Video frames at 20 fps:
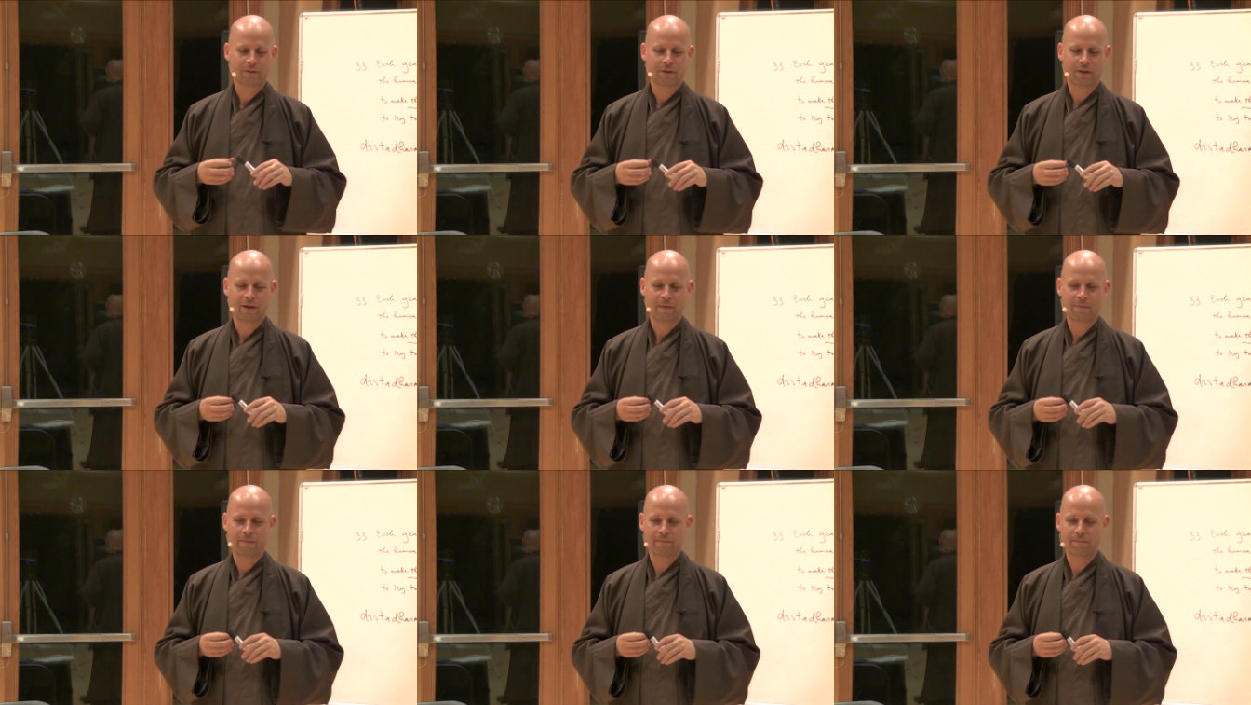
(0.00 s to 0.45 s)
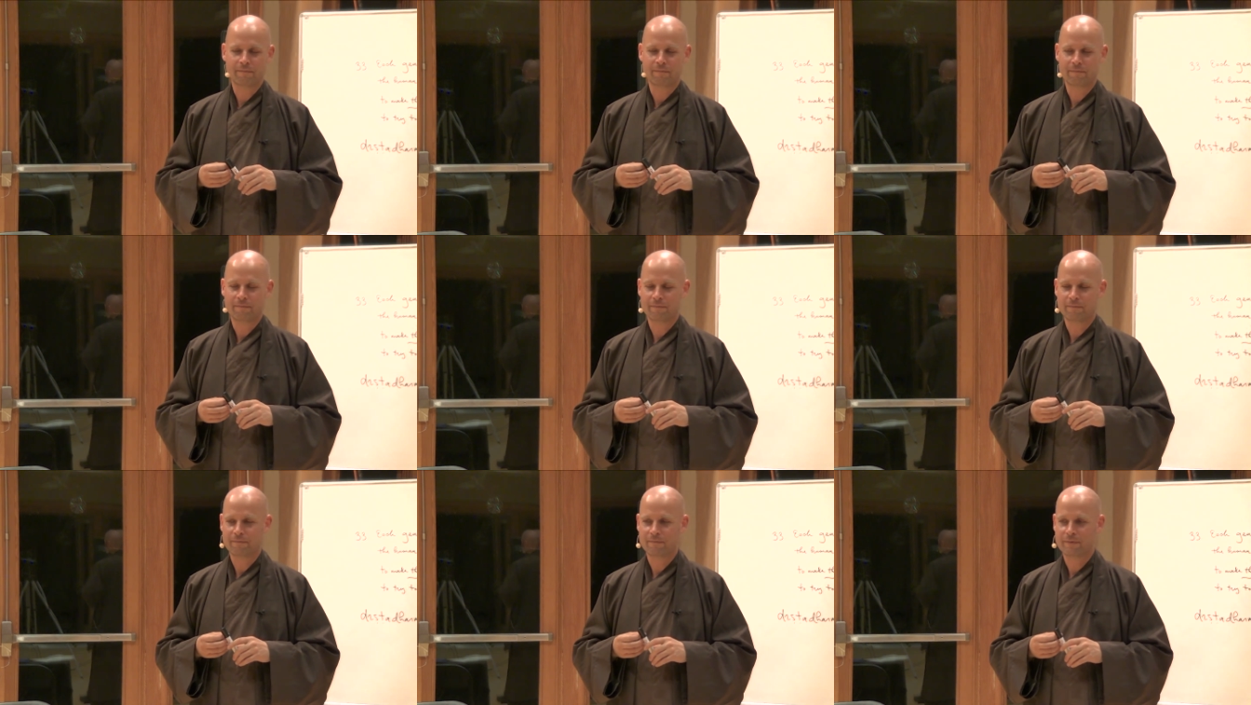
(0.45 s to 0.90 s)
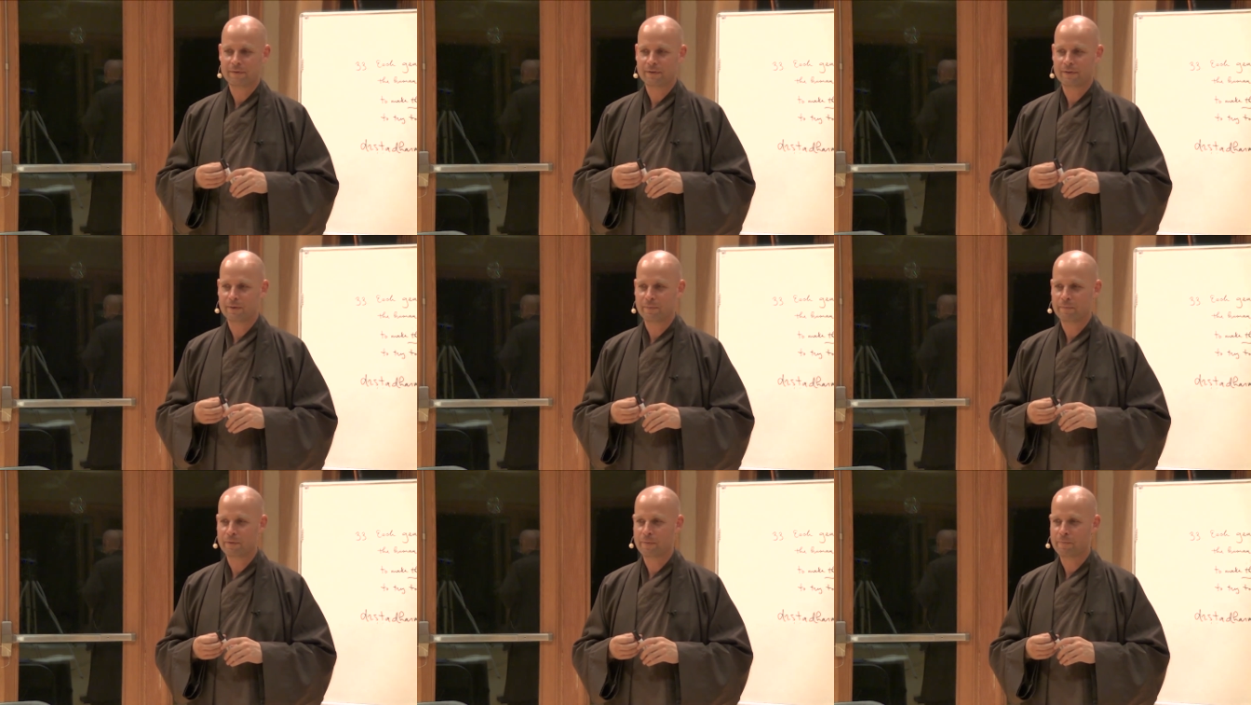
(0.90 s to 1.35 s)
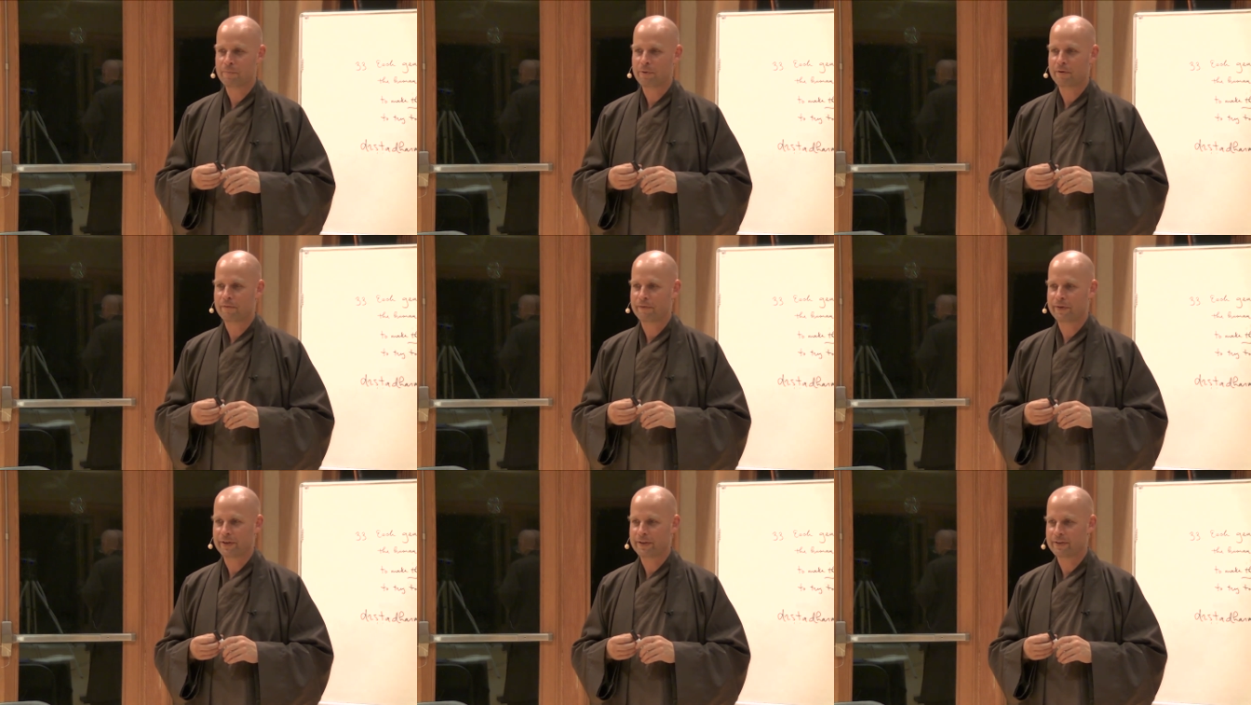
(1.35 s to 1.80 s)
I'm the
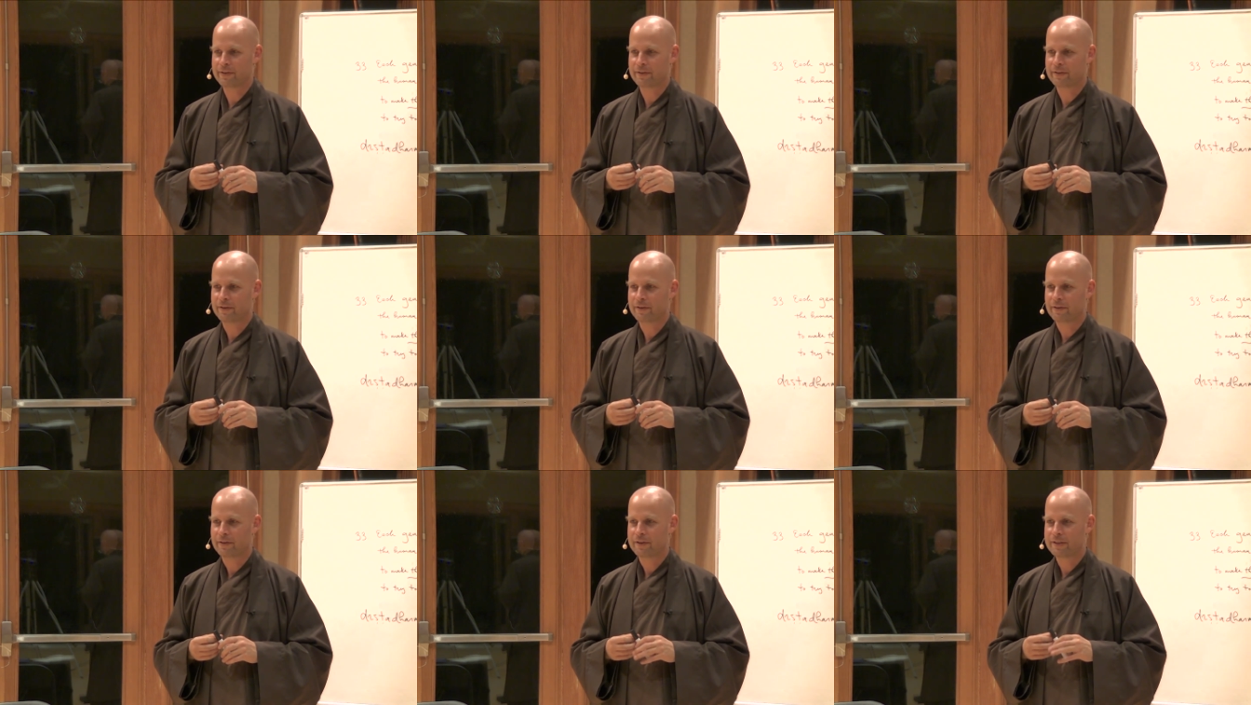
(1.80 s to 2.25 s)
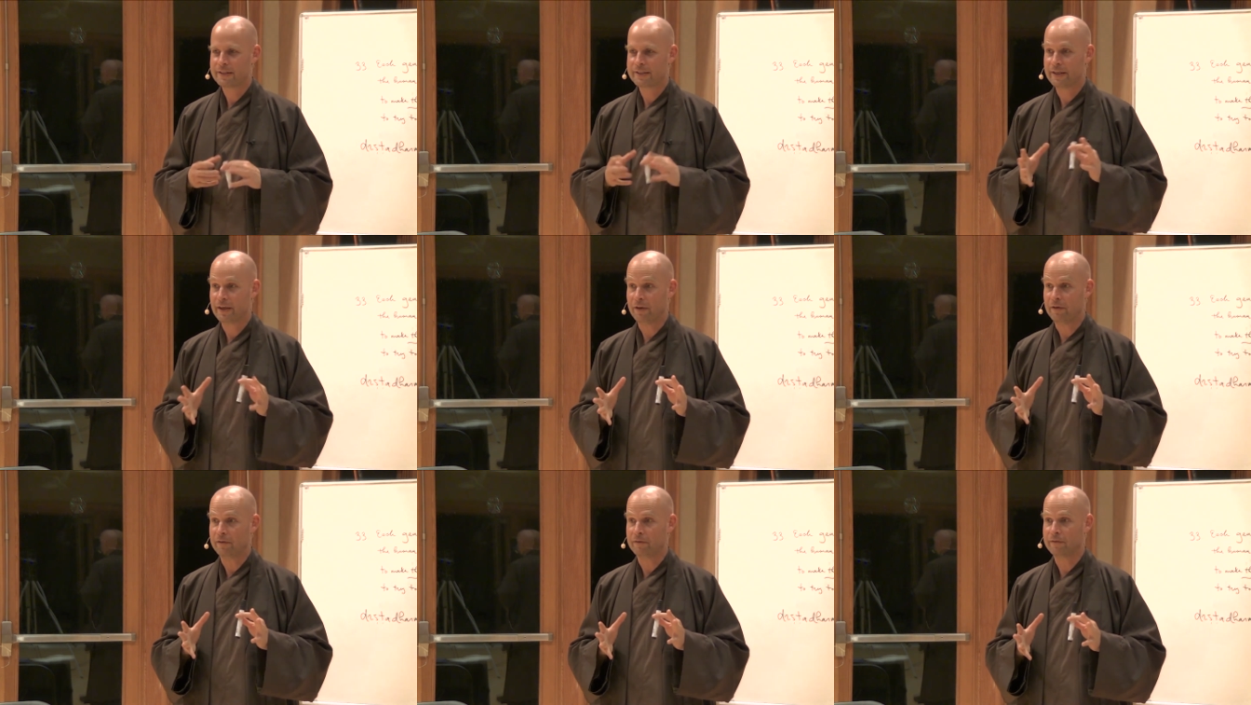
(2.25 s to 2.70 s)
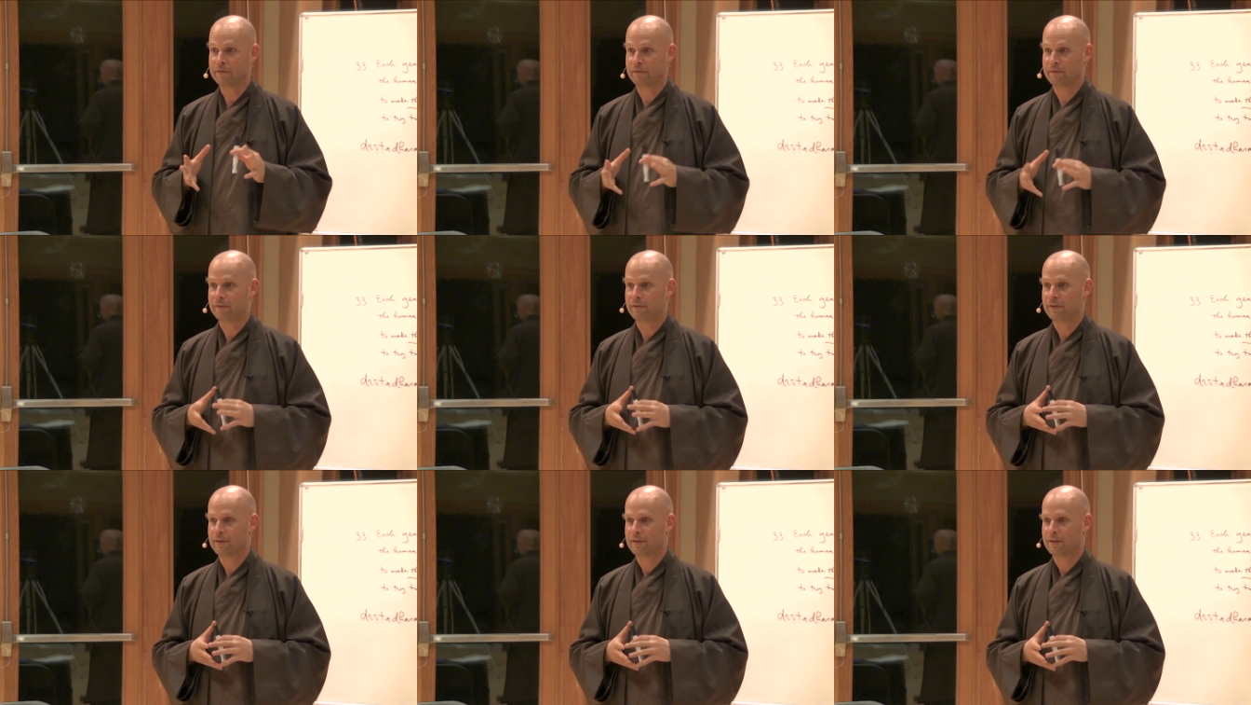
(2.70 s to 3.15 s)
perfect self